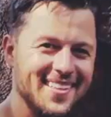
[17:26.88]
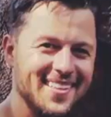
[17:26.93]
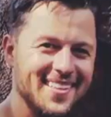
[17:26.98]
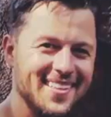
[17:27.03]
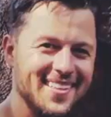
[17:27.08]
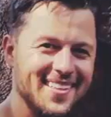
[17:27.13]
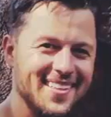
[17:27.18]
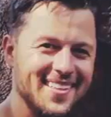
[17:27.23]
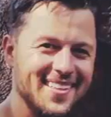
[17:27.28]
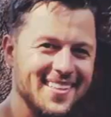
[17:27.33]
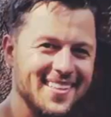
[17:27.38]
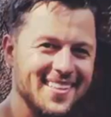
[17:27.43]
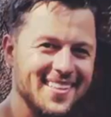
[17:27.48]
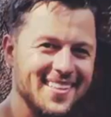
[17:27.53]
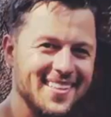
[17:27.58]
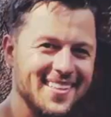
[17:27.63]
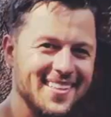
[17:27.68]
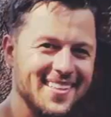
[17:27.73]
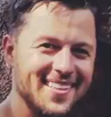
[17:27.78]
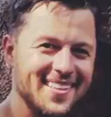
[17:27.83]

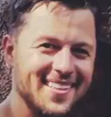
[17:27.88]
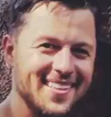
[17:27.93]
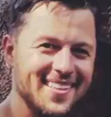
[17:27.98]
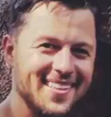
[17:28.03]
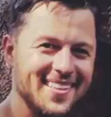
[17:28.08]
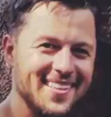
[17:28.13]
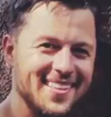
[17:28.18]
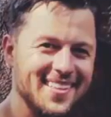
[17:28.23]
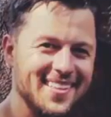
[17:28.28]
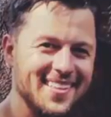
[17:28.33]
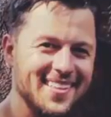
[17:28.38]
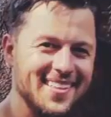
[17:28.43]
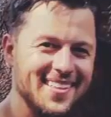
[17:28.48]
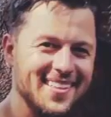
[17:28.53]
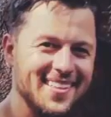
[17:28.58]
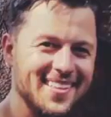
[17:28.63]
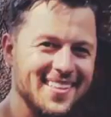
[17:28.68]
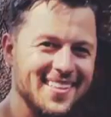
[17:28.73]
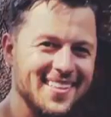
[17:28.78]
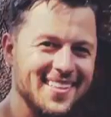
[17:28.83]

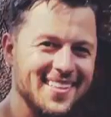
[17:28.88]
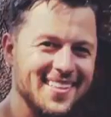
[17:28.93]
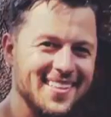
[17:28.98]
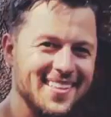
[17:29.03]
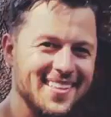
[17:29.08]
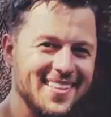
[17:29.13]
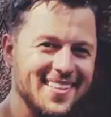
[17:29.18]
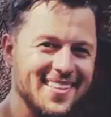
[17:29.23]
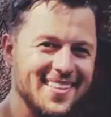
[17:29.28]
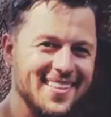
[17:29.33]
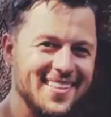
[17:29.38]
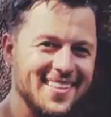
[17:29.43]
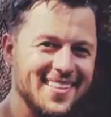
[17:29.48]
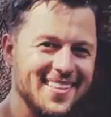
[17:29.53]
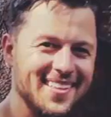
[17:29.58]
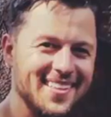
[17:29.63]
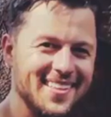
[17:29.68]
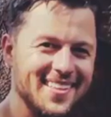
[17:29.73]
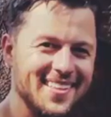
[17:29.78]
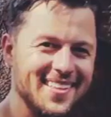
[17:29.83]

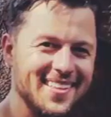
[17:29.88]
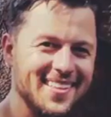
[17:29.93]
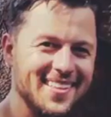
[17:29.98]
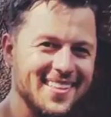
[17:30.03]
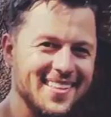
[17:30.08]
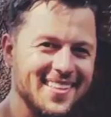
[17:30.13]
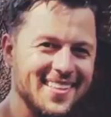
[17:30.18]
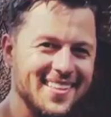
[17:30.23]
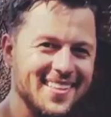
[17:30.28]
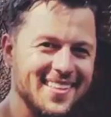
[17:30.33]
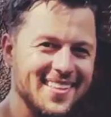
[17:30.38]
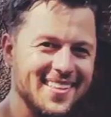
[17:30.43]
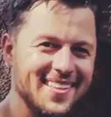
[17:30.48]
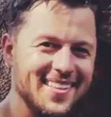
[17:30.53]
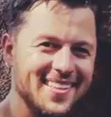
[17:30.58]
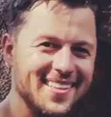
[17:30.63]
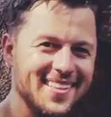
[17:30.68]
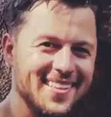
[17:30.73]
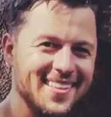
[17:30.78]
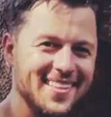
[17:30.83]

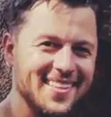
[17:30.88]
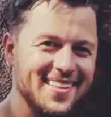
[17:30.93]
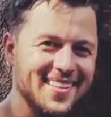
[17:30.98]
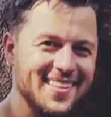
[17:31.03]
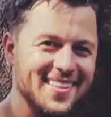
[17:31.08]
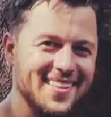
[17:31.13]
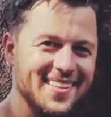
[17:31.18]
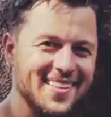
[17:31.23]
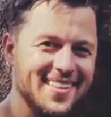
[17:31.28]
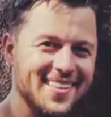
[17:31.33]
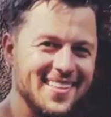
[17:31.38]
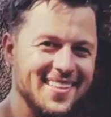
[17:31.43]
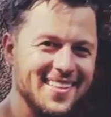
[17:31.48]
This person isn't speaking.